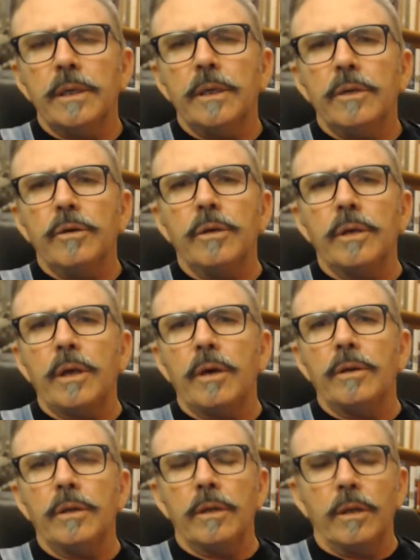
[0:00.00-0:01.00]
You can go to
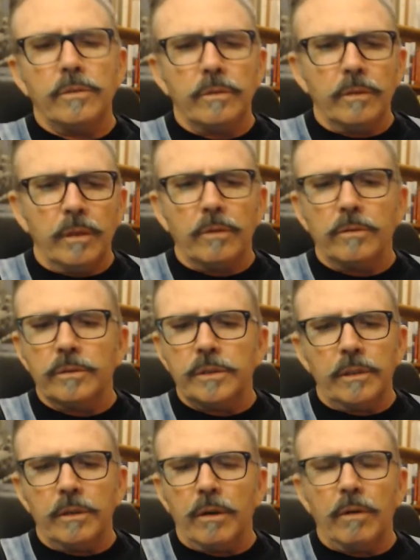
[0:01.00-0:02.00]
your local
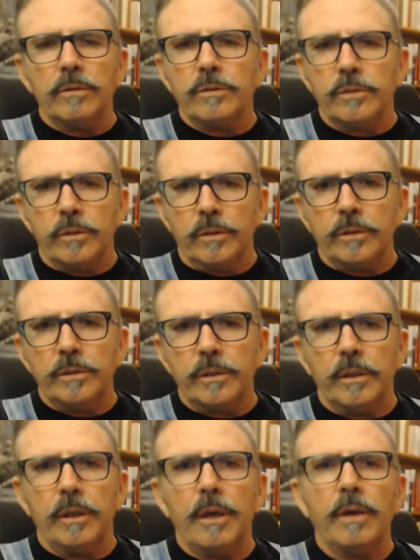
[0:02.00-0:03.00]
synagogue or church. You
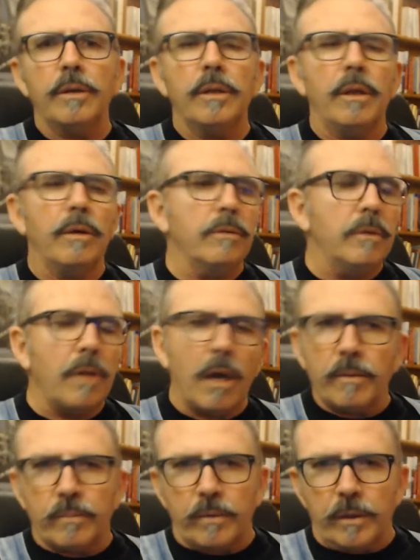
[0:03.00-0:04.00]
can go to your local library.